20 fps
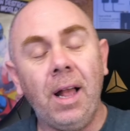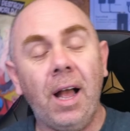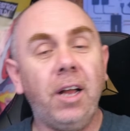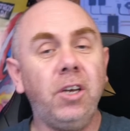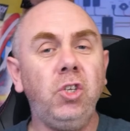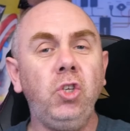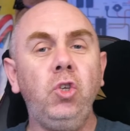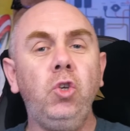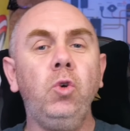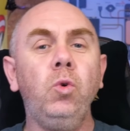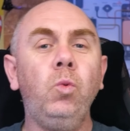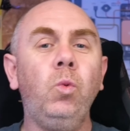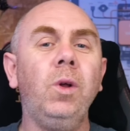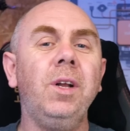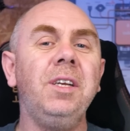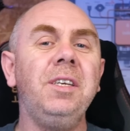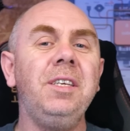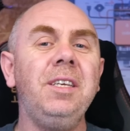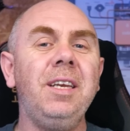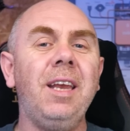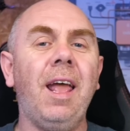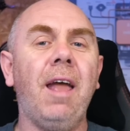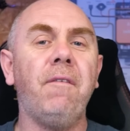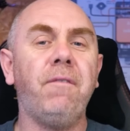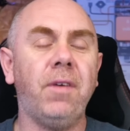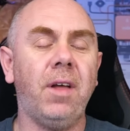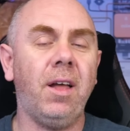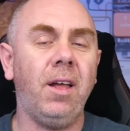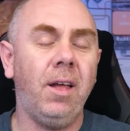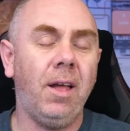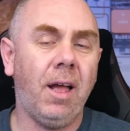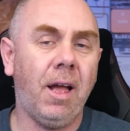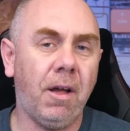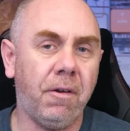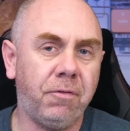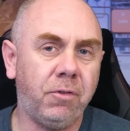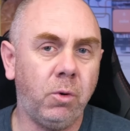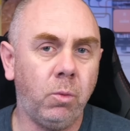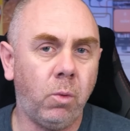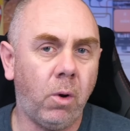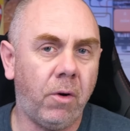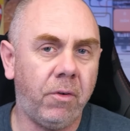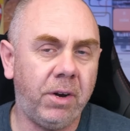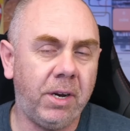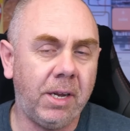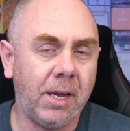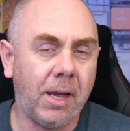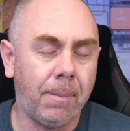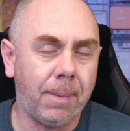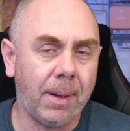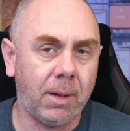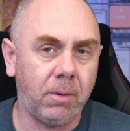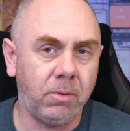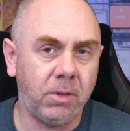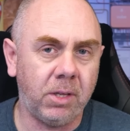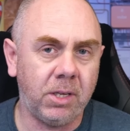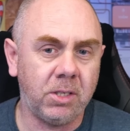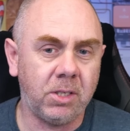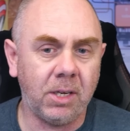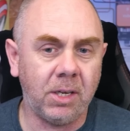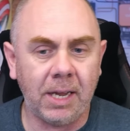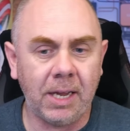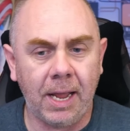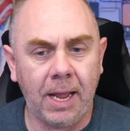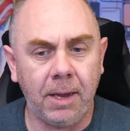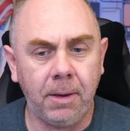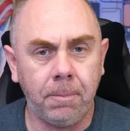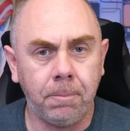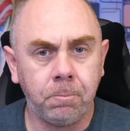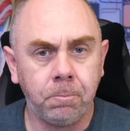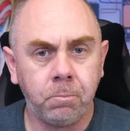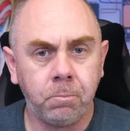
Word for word: and you will never have to worry about this again.